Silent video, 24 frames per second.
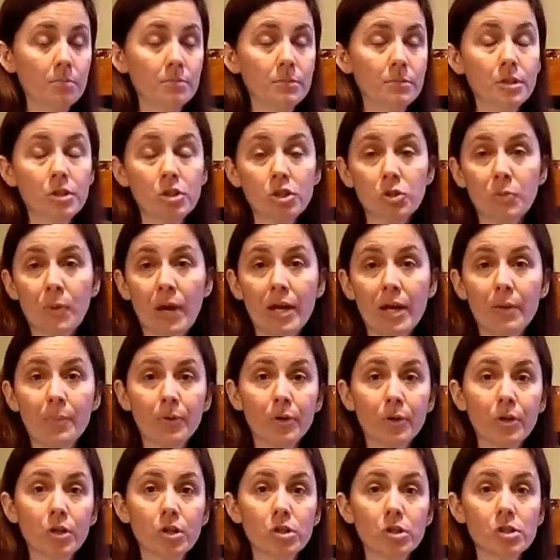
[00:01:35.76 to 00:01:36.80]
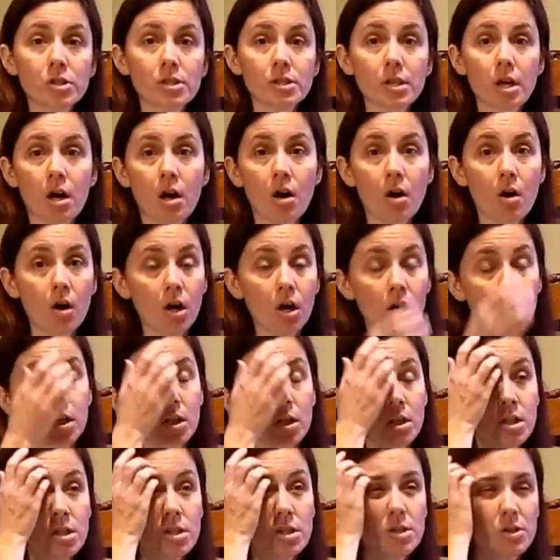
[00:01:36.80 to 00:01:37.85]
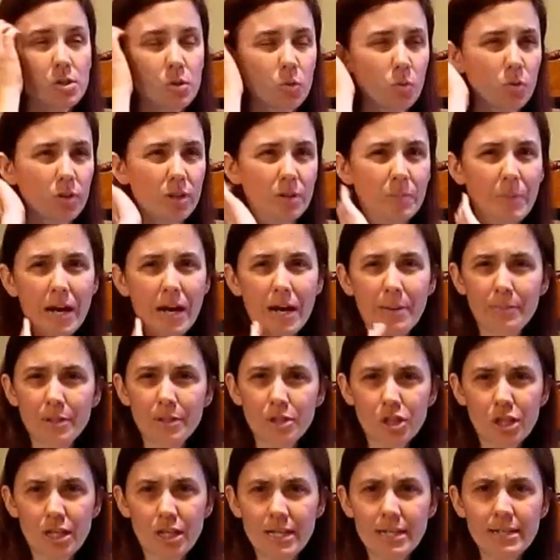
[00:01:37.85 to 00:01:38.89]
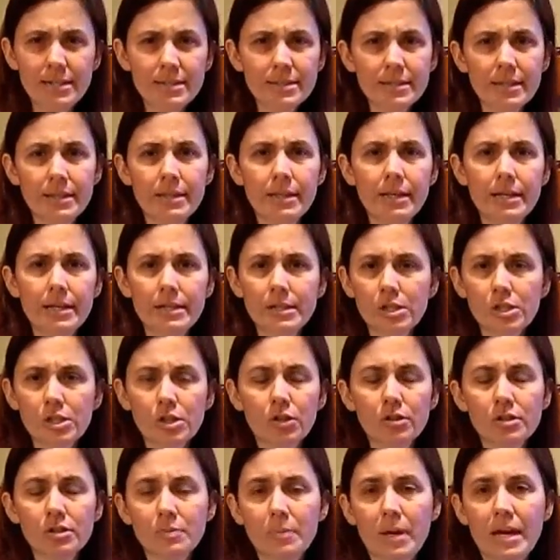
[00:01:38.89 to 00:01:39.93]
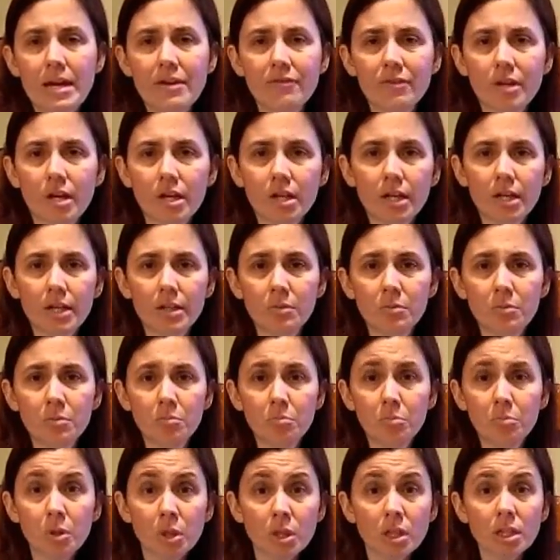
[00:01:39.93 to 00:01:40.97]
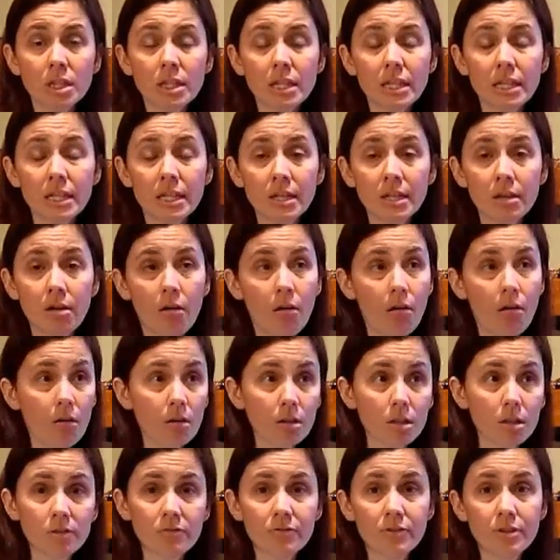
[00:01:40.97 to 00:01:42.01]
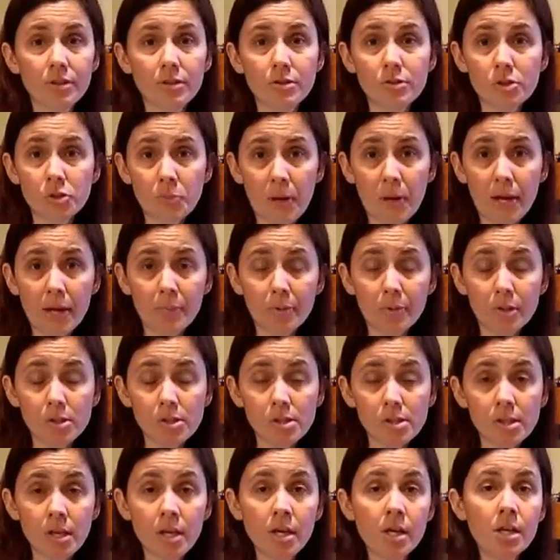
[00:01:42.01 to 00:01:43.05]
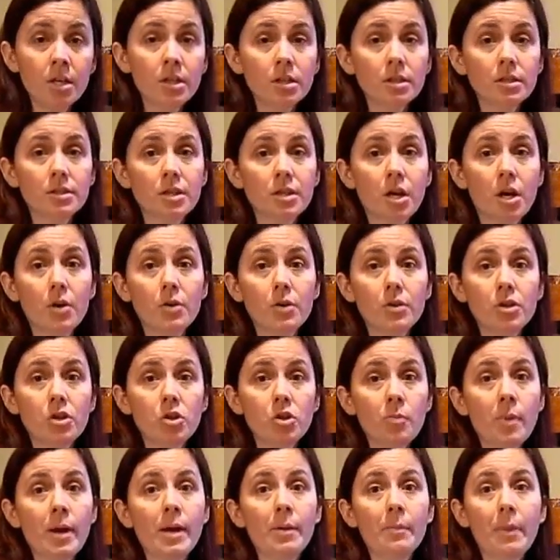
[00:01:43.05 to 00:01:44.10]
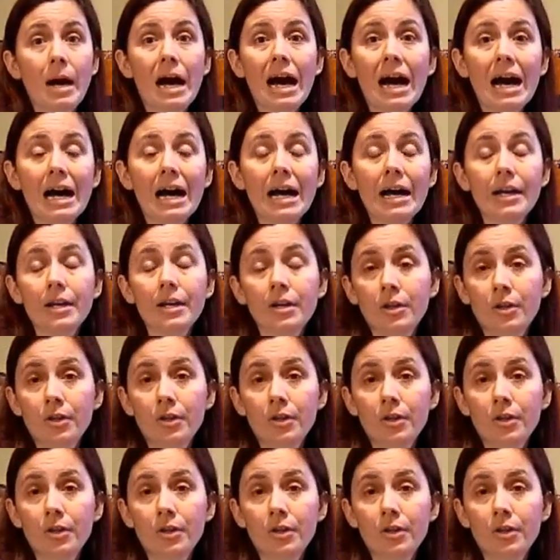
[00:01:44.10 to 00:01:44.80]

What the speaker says: newspapers are sorted by machines and the inserts may have not gotten put in all of the newspapers. So you may buy